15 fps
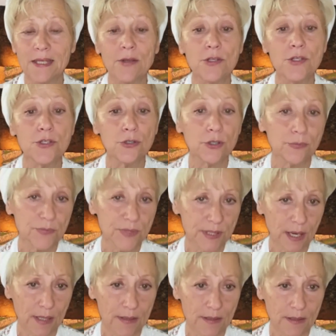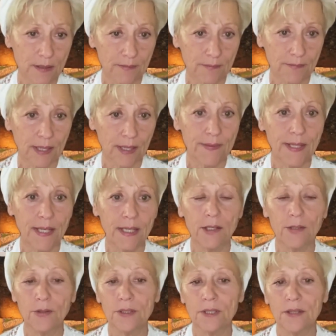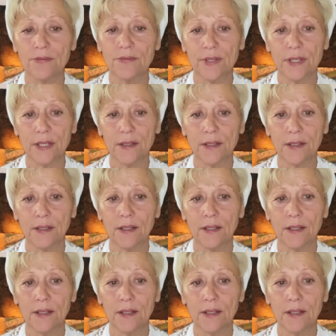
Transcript: uncircumcised, and they cannot give heed.